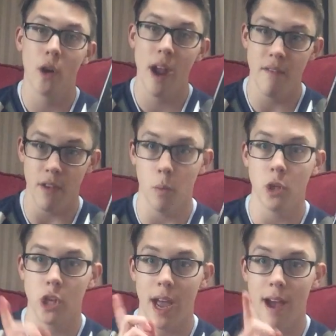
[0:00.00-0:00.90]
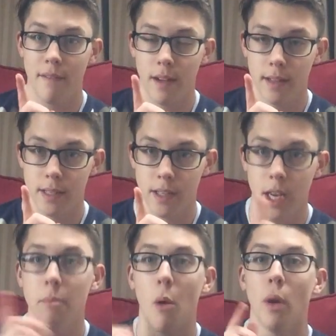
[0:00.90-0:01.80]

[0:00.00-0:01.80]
Craven, which I have not seen,